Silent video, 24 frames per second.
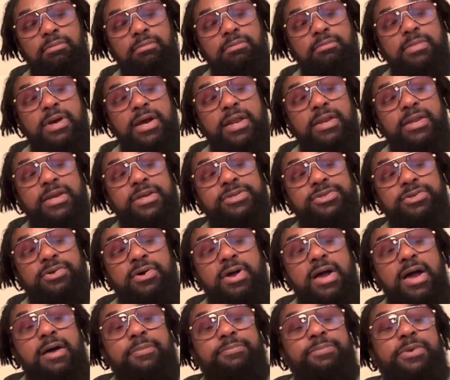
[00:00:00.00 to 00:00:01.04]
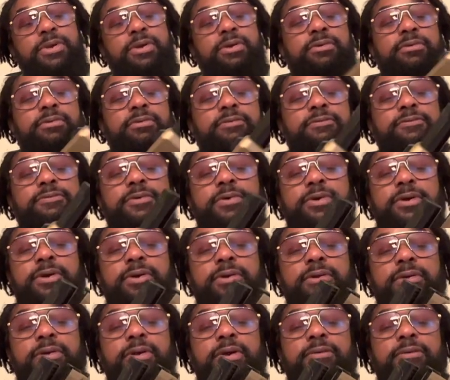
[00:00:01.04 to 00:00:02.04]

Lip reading: My laser optic on the front,